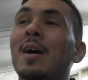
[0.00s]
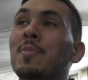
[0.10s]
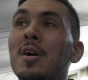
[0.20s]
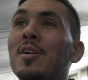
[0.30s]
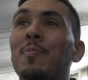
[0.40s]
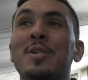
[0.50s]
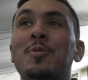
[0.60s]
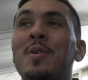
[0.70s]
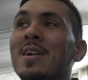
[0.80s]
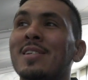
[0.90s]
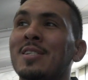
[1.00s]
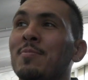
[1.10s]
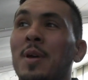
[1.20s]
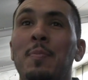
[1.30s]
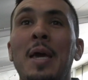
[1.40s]
No, but to be honest,
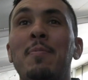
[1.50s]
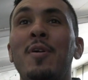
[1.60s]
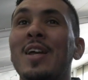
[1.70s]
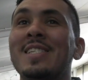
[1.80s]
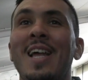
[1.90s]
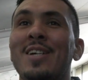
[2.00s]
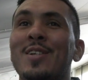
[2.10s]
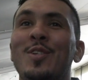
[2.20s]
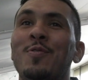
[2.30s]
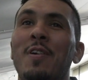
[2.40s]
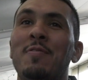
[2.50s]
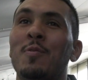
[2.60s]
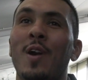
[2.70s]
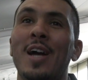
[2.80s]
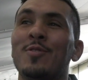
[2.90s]
Big Bear isn't actually too far
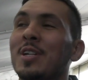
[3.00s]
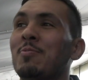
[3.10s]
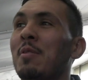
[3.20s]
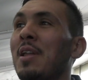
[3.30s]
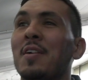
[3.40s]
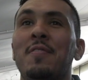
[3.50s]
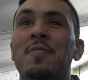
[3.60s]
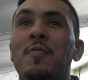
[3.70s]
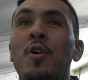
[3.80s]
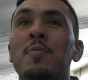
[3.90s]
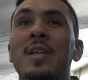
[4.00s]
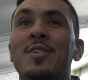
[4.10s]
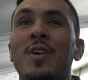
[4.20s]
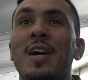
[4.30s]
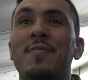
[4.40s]
from where I train. It's probably like a
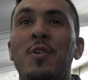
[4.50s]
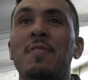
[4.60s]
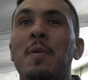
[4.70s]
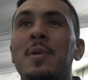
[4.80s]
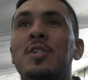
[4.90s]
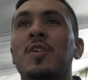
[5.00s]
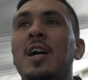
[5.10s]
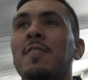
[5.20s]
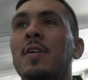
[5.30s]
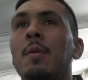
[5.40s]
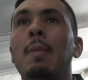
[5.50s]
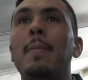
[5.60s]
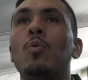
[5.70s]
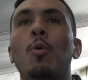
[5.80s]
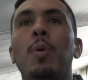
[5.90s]
40-minute drive, 45-minute drive.
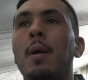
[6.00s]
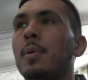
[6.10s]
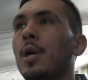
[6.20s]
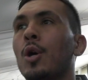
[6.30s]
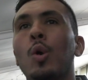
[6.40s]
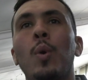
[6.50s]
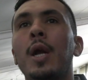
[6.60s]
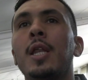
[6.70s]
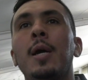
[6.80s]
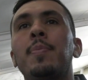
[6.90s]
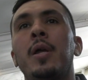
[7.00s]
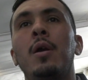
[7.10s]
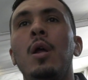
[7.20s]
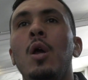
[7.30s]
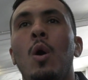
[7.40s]
Maybe we'll probably go running up
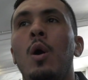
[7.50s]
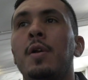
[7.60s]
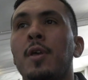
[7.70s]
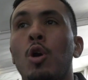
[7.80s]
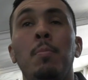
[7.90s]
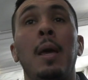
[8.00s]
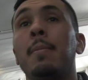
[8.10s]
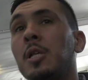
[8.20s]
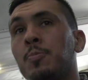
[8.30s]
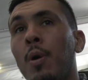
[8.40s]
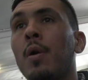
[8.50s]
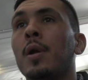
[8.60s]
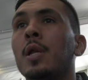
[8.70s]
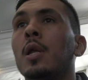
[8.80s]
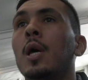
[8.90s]
there or anything, or maybe
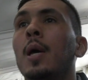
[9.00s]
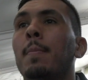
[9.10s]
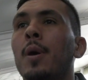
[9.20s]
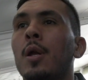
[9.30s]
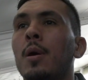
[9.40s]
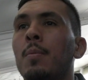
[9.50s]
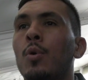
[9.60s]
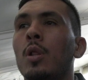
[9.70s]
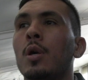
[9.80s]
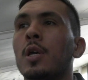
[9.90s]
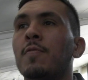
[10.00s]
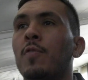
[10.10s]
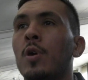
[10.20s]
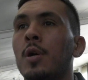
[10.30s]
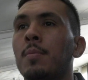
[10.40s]
sparring. But we're looking
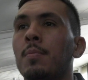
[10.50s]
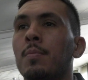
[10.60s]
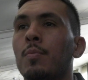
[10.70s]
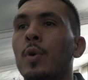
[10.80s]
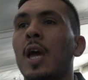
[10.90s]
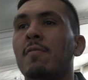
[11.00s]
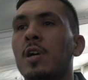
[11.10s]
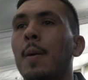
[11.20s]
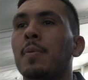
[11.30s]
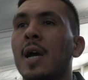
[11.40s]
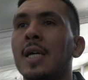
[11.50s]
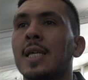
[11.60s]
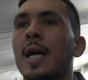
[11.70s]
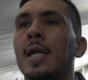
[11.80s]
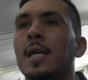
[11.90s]
for, we have a couple guys
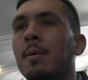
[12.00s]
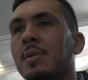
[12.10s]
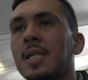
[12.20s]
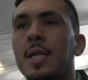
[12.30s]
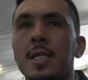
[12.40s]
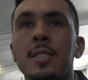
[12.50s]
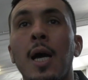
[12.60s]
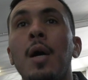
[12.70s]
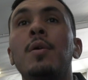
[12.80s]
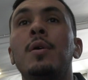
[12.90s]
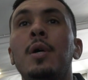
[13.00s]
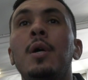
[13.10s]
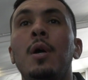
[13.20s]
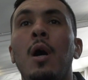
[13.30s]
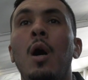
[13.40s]
that kind of imitate his style
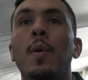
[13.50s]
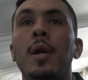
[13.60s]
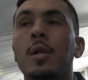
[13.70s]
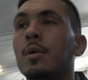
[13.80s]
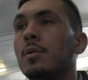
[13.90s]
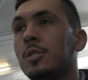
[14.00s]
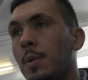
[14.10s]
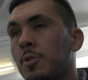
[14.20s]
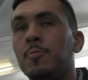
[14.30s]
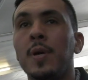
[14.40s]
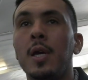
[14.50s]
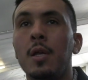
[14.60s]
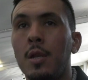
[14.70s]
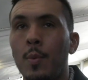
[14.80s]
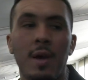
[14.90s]
already, you know. Some with
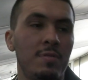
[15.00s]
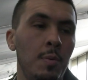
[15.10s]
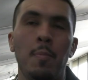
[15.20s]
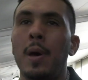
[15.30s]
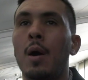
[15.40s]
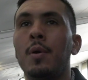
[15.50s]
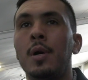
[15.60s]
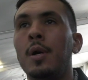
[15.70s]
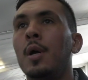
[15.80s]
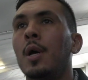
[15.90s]
speed, you know, we have some with power.